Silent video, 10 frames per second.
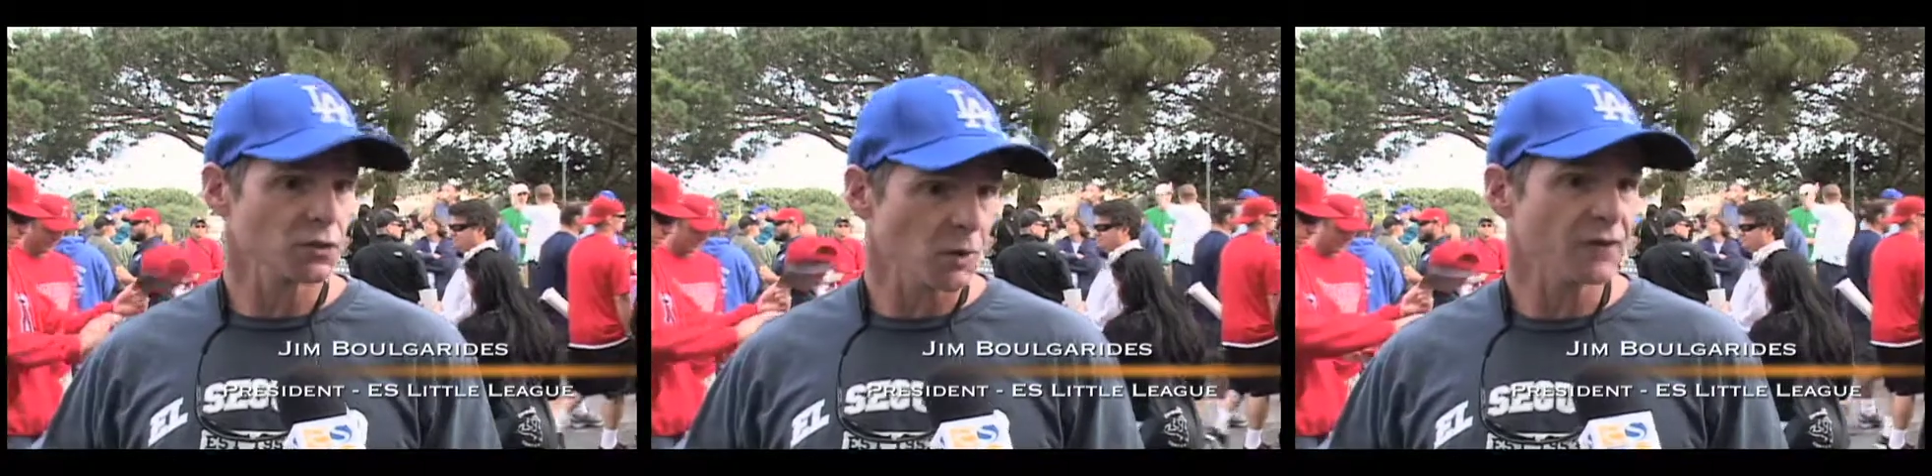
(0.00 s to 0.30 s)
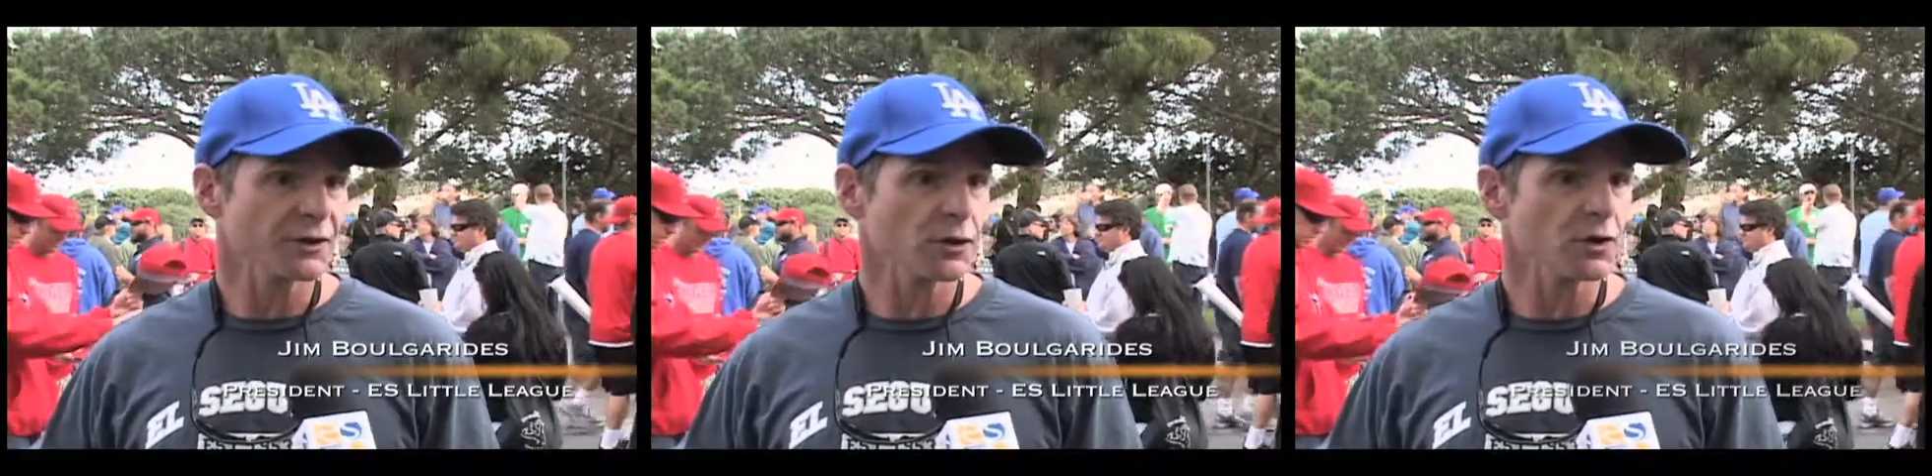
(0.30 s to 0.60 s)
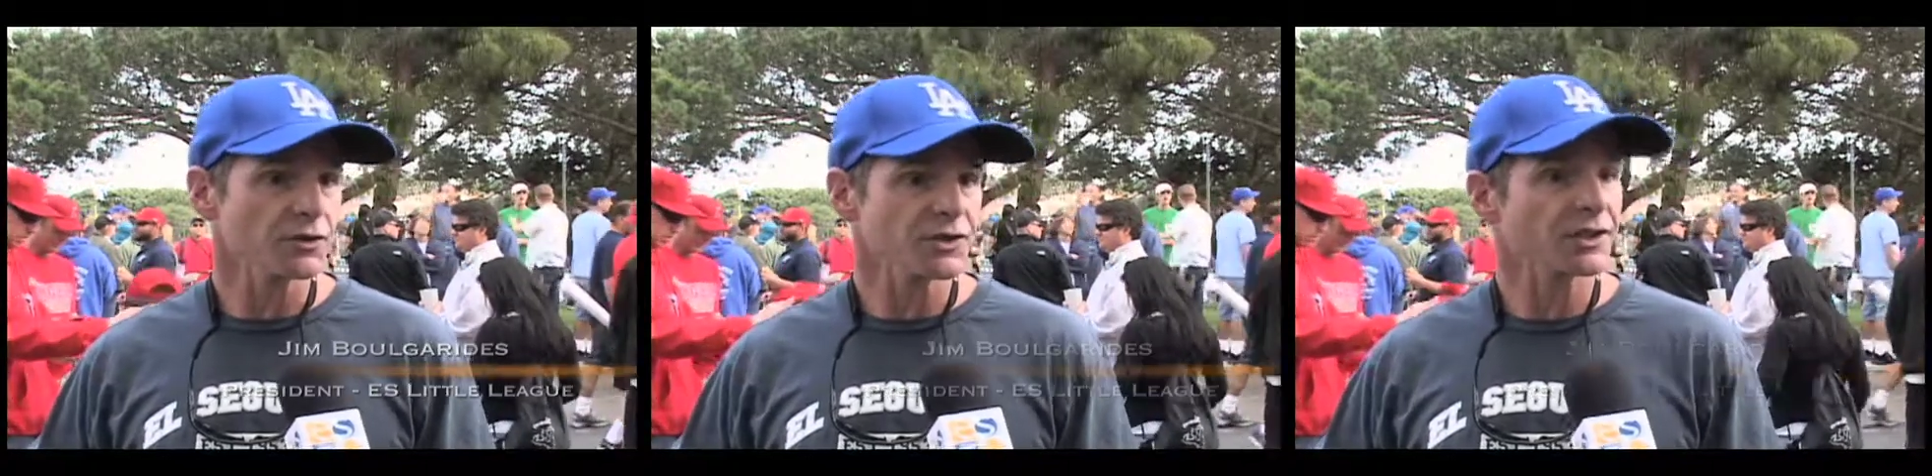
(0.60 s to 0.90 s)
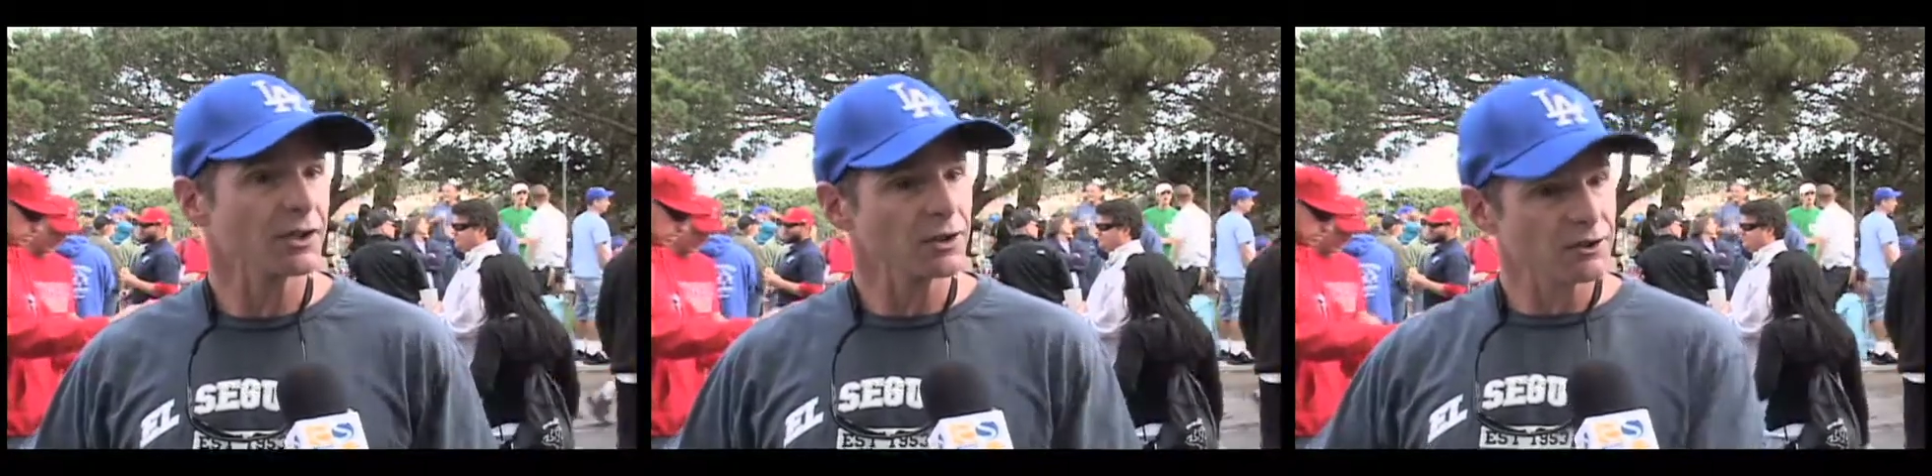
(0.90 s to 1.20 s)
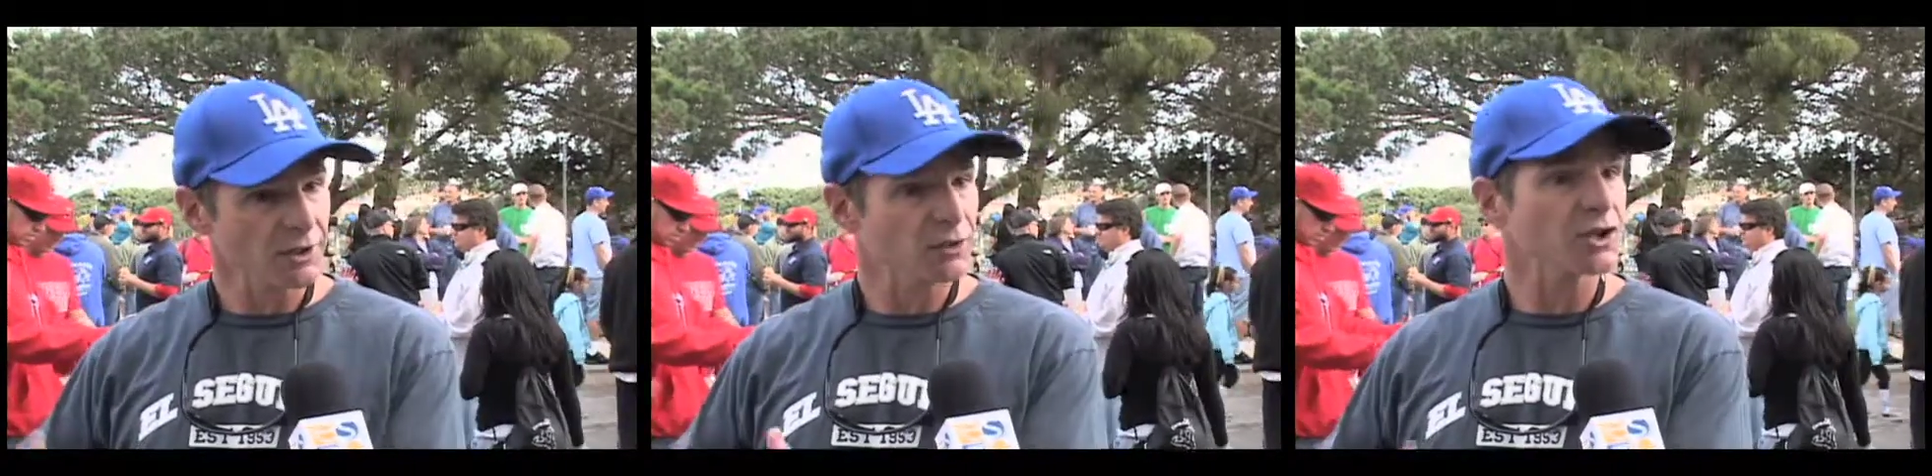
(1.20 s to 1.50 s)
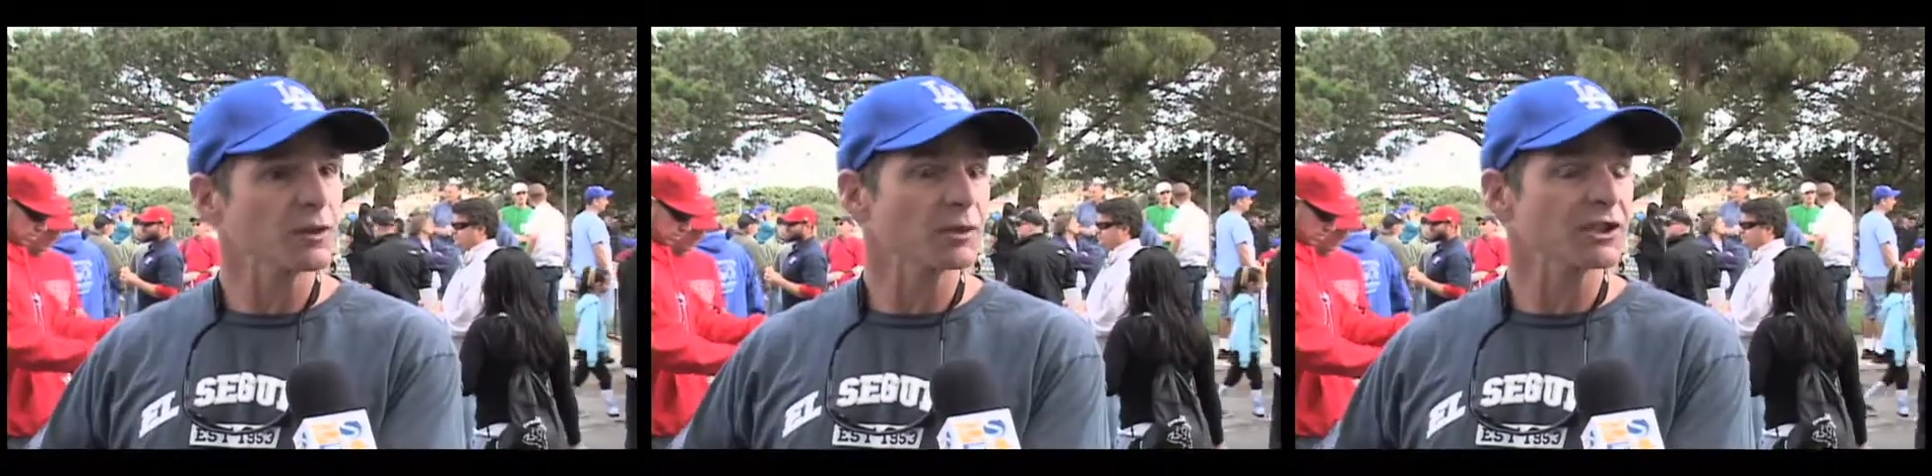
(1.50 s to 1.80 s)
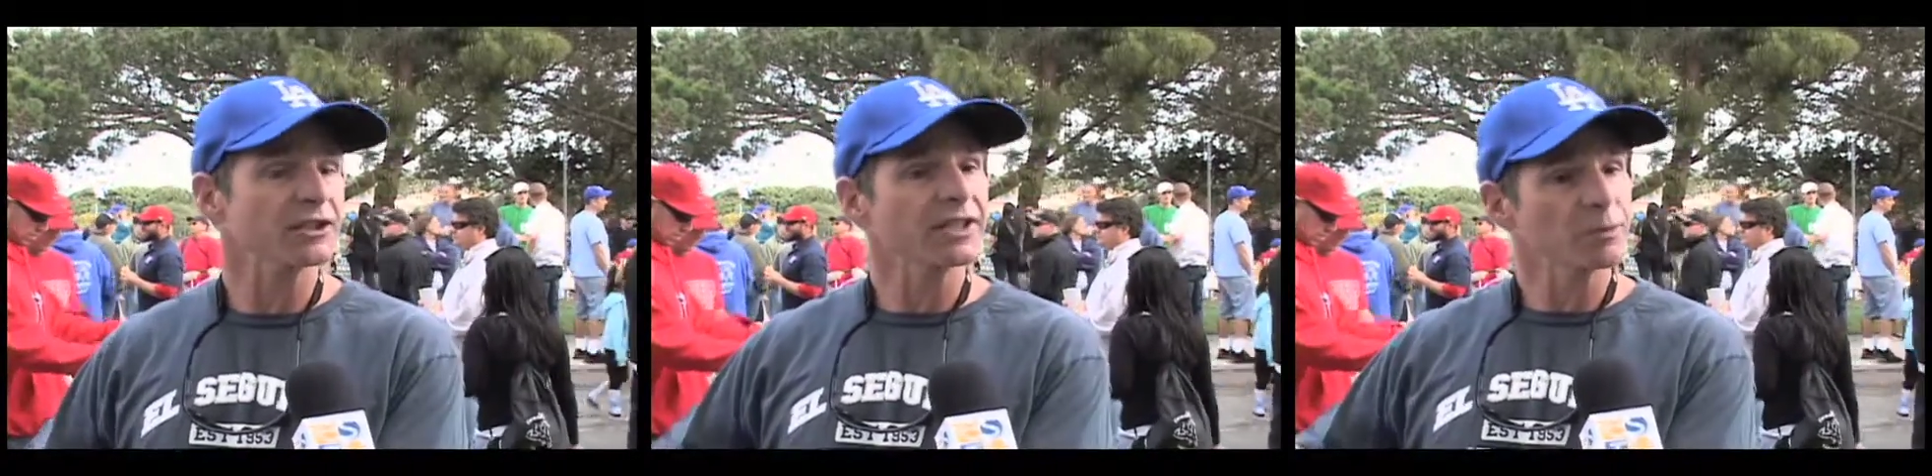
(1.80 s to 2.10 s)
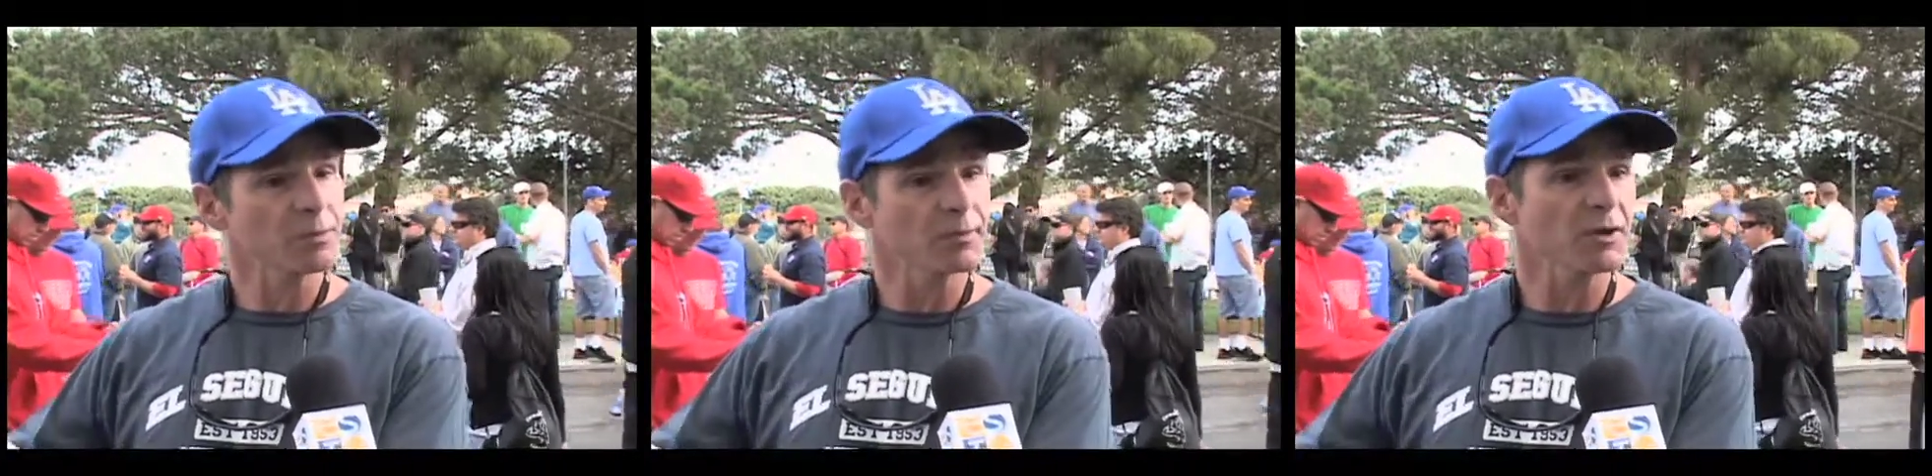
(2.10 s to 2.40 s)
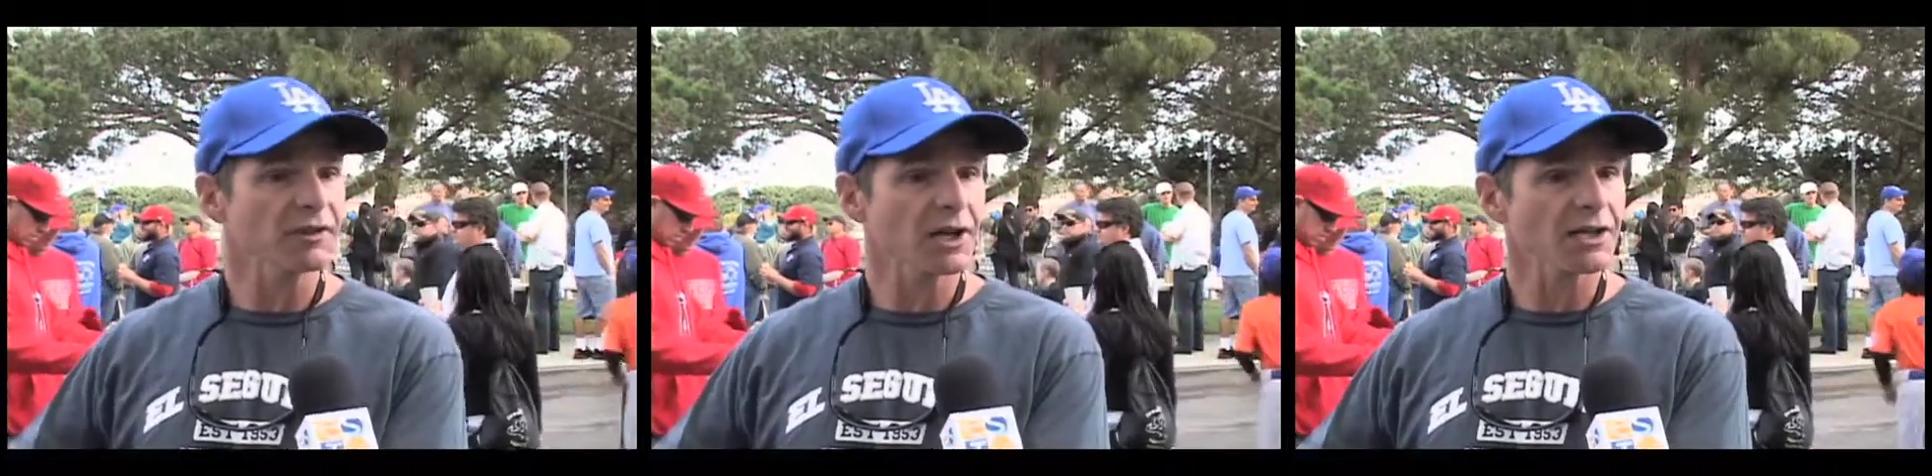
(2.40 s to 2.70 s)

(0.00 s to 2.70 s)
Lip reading: 12-year-olds that are done with Little League and moving on.